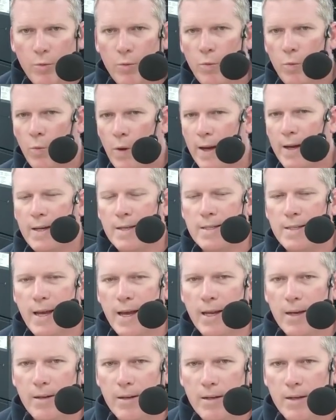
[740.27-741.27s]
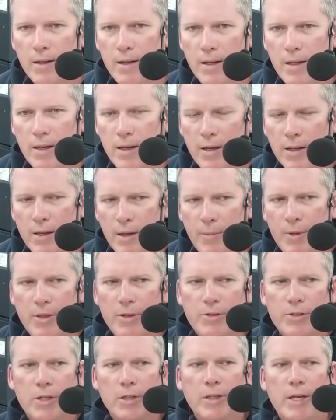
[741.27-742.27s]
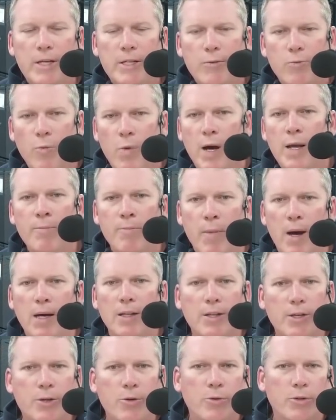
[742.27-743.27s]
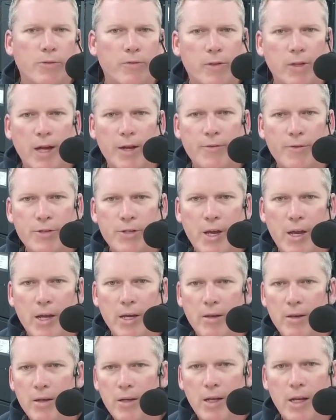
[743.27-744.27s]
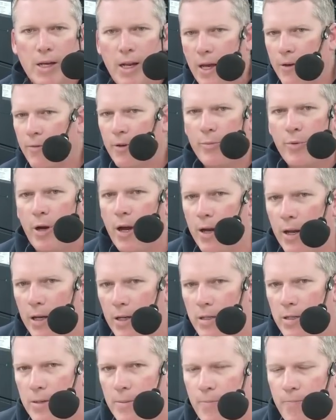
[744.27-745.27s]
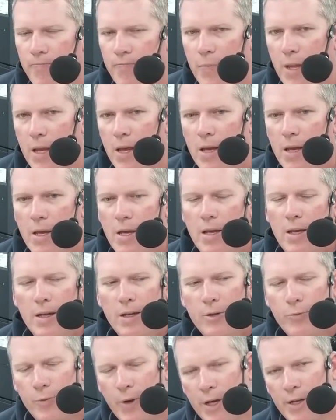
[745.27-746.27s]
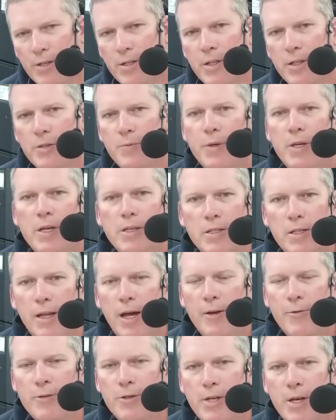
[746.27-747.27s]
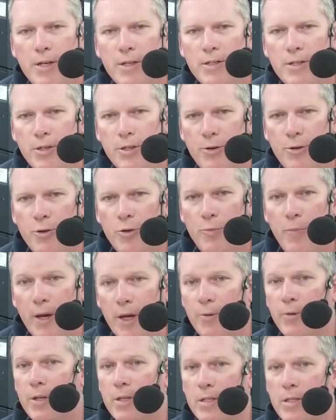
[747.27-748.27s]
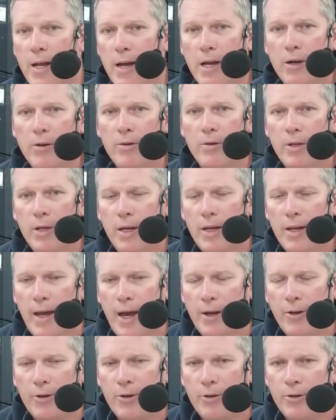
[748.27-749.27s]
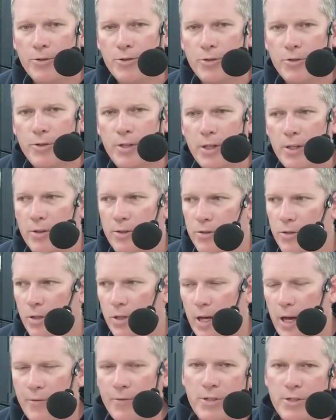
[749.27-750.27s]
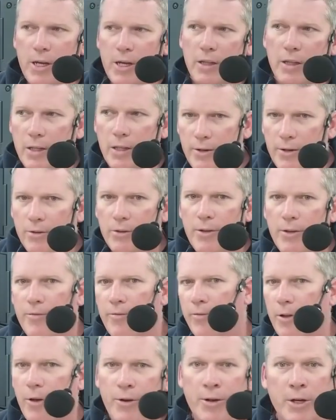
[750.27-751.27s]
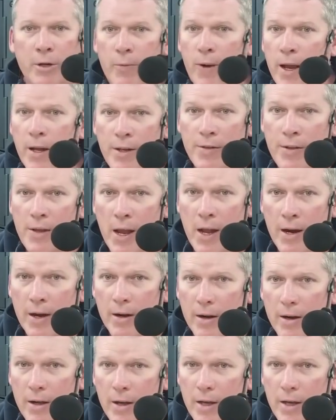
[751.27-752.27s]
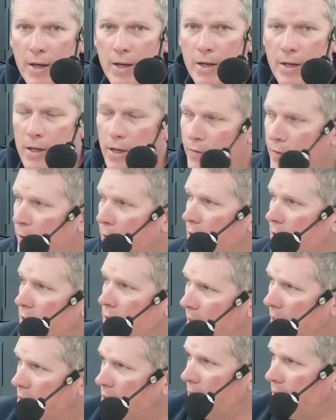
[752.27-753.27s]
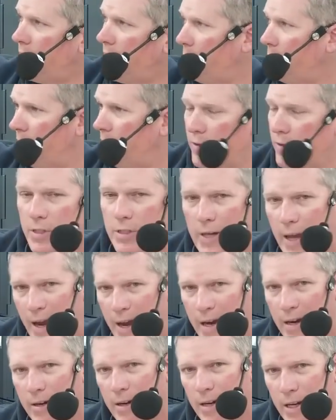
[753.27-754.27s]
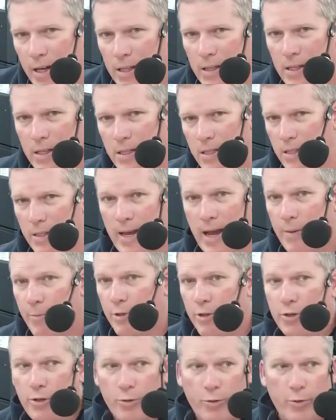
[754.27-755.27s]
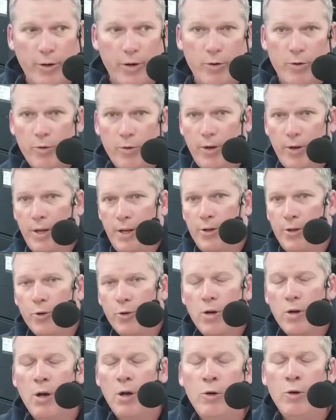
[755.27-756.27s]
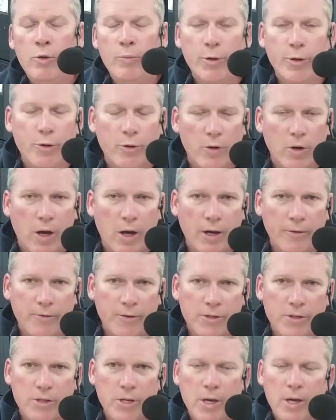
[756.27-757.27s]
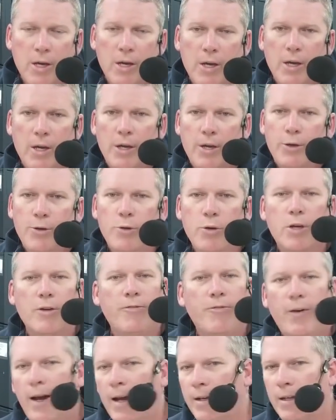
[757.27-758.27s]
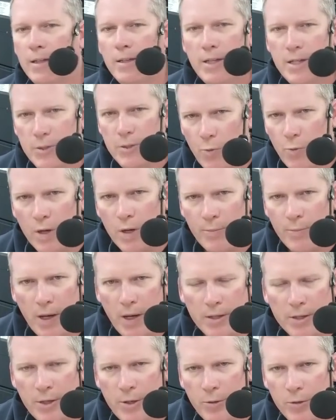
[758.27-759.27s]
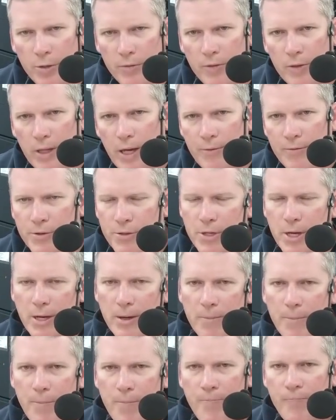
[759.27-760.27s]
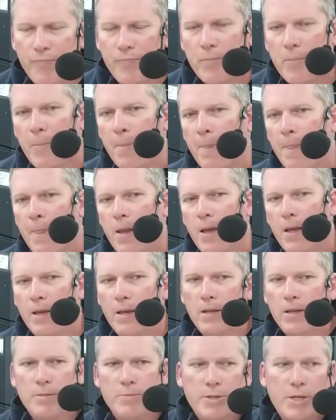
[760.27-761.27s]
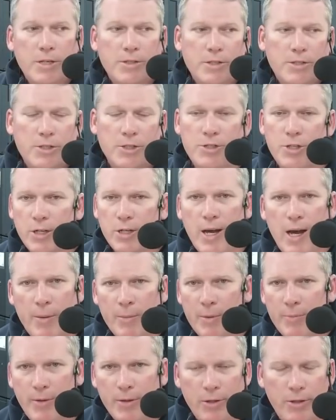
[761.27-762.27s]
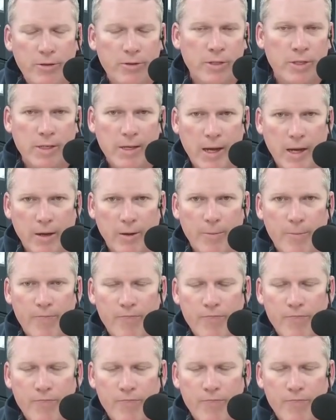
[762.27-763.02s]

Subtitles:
Why is that? I mean, there's at least one molecule of glyphosate in every product. The reason is because glyphosate is so ubiquitous now in agriculture that there's glyphosate literally floating around in the air. If you were to take a sample of this air in this laboratory or in your home or your office, you could find at least one molecule of glyphosate. It's because it's just a common pollutant now.